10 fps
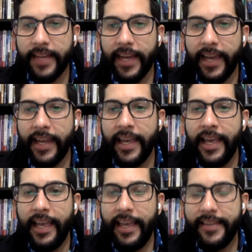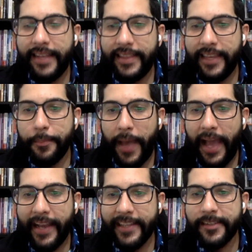side, is that they
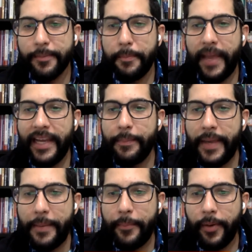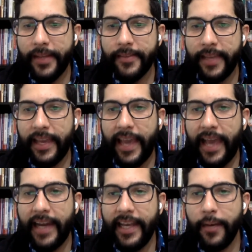pack as many people as they
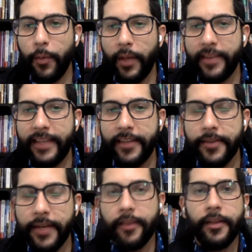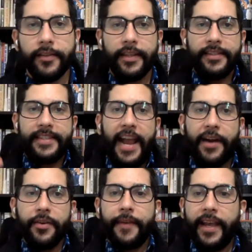can in one district, thus
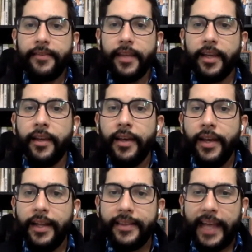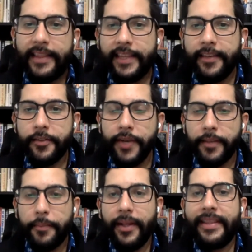sacrificing that
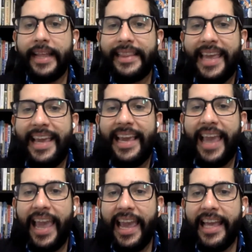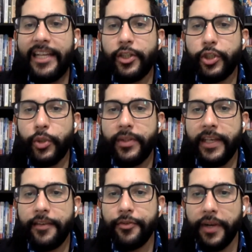district, but then they gain two
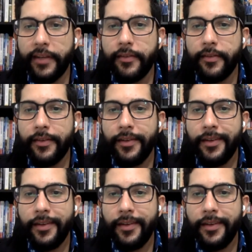districts.